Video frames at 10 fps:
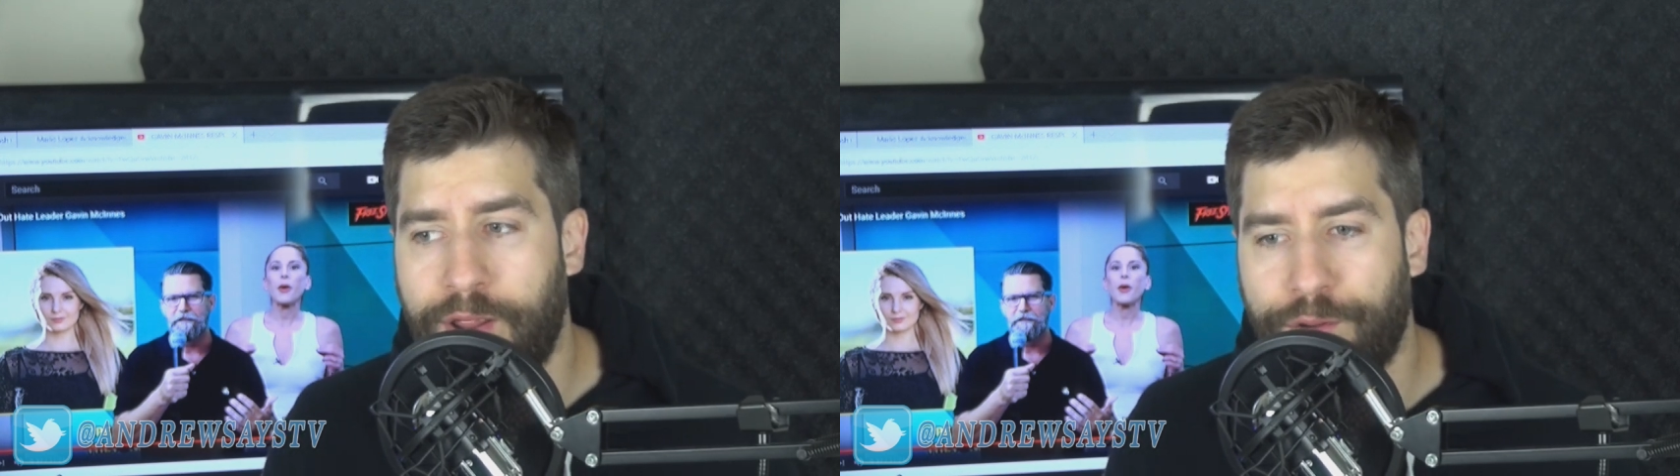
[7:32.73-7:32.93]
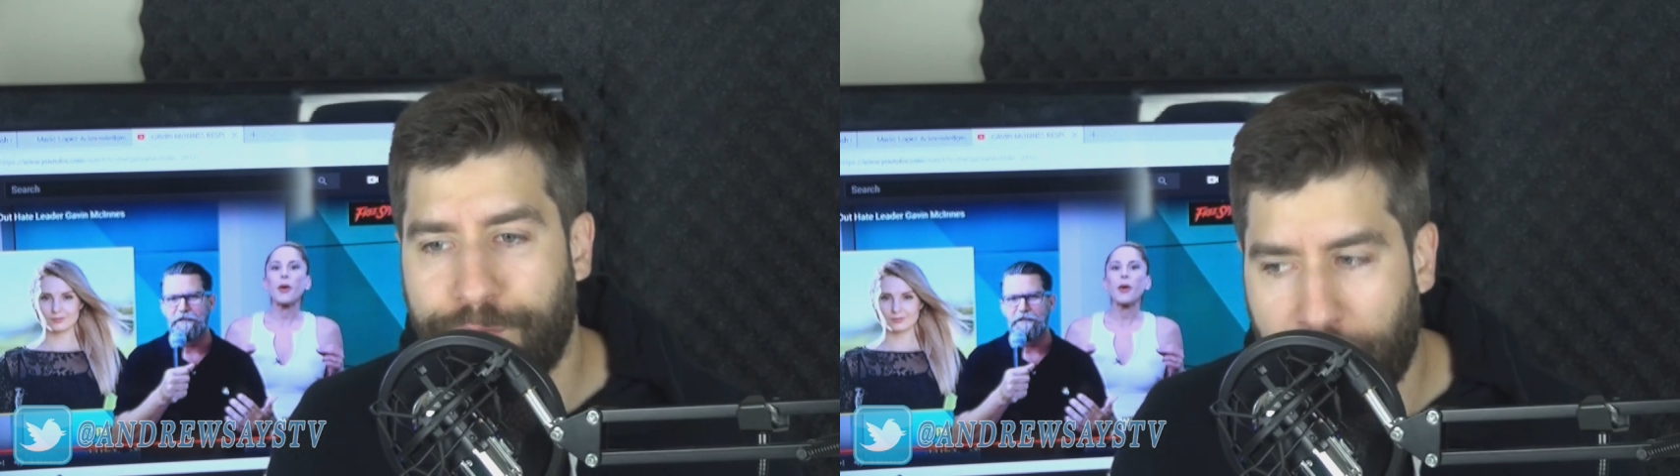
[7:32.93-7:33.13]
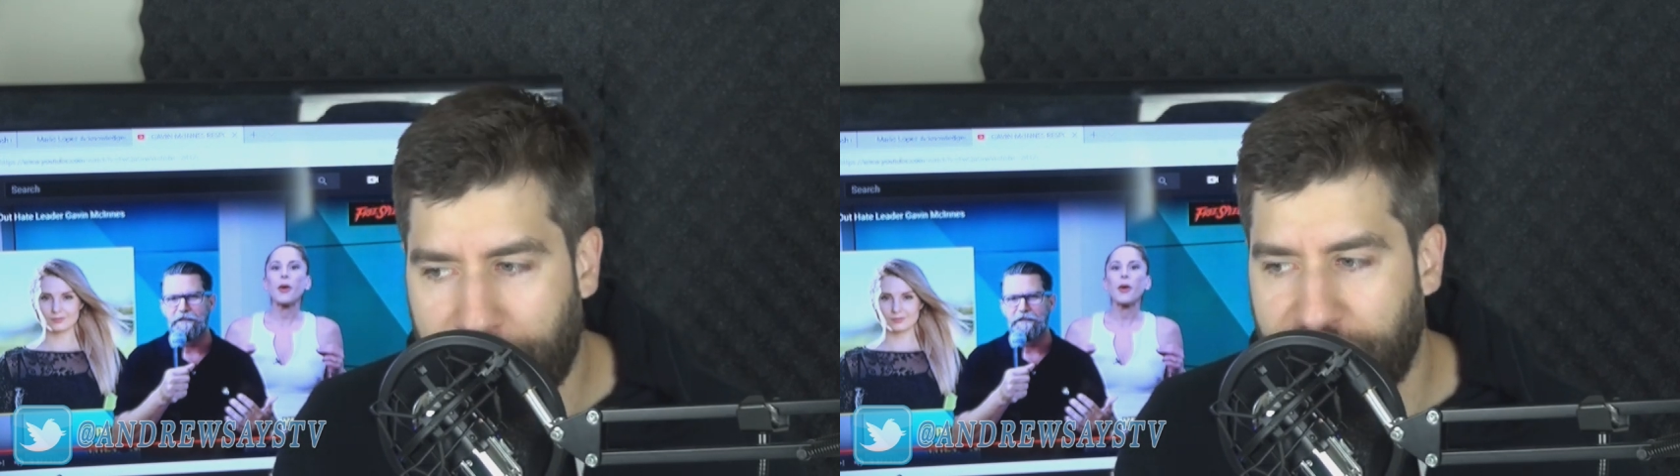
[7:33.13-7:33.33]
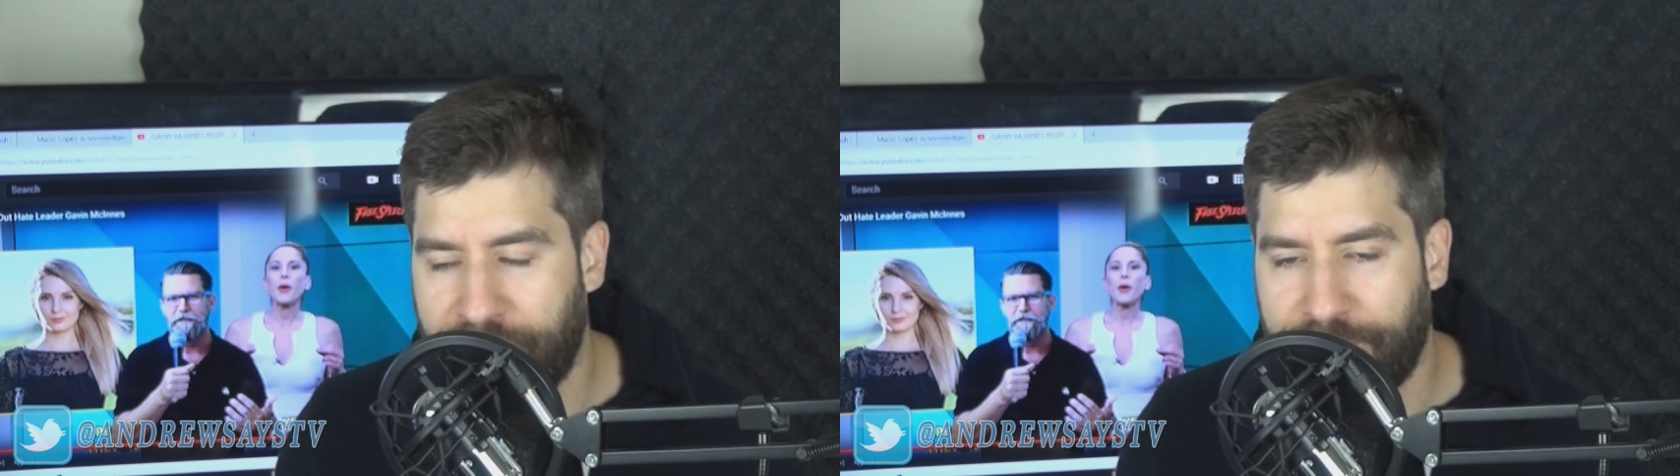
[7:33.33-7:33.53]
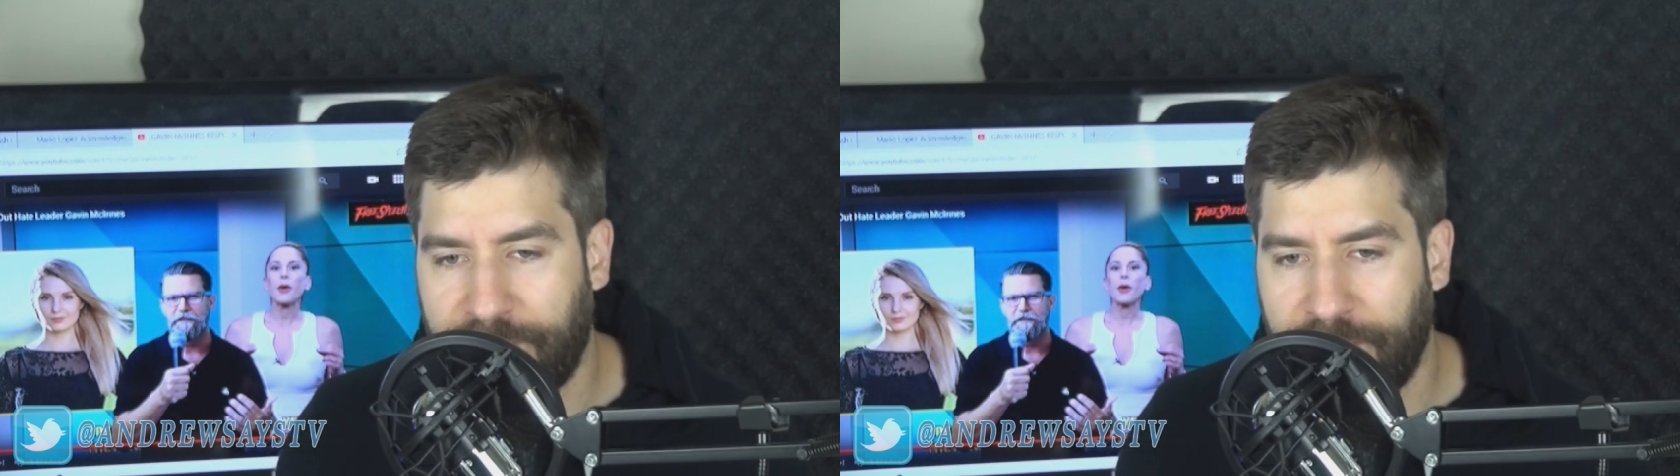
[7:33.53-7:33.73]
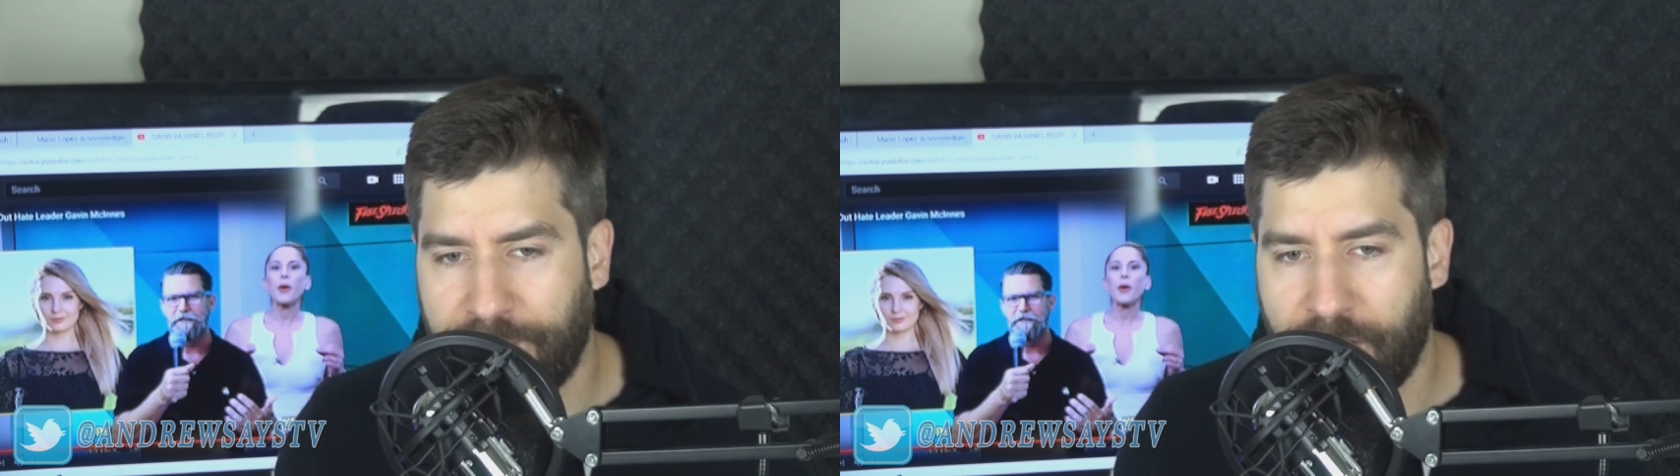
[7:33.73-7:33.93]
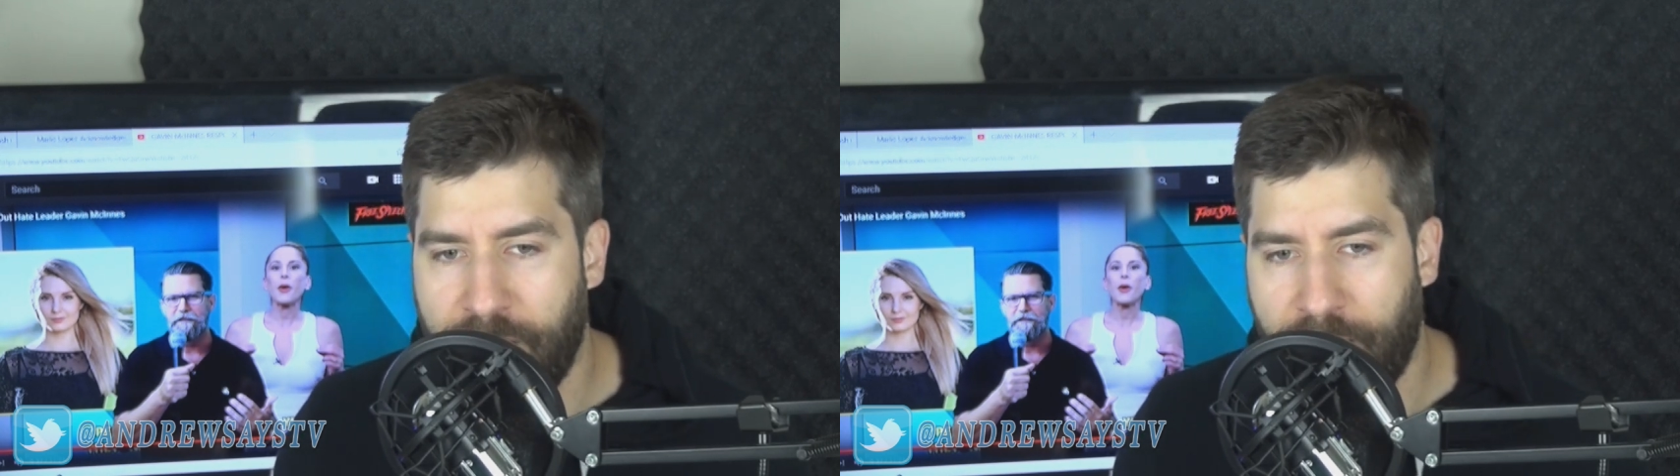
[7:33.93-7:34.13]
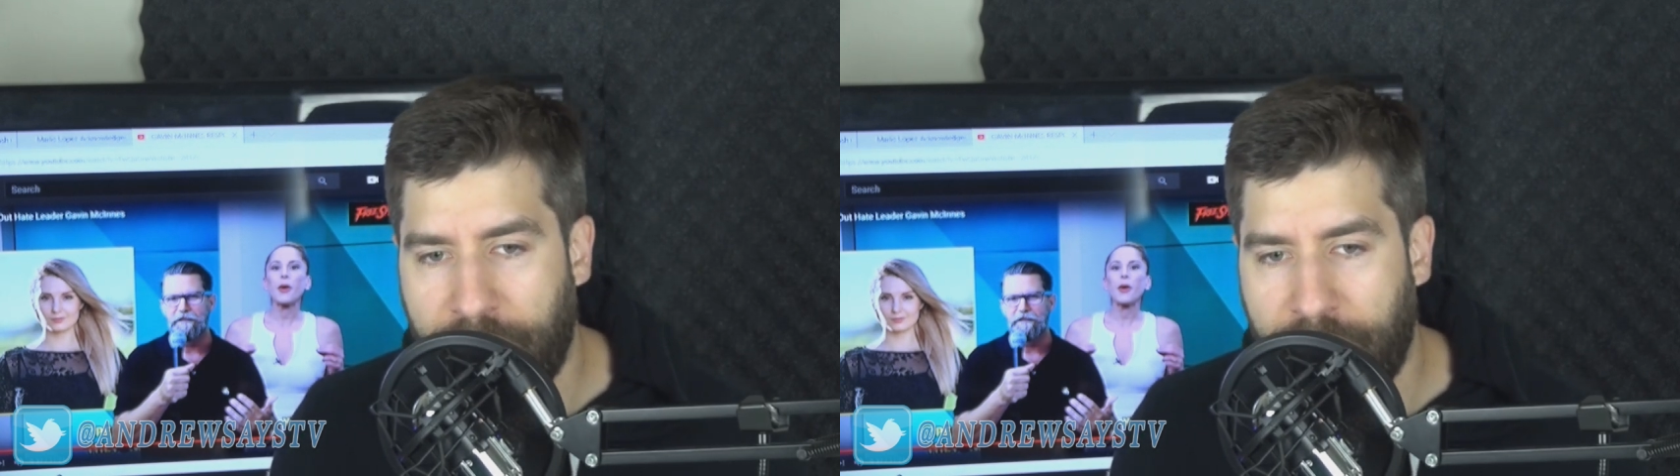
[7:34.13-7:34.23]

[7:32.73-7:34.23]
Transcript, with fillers: fall for these things. I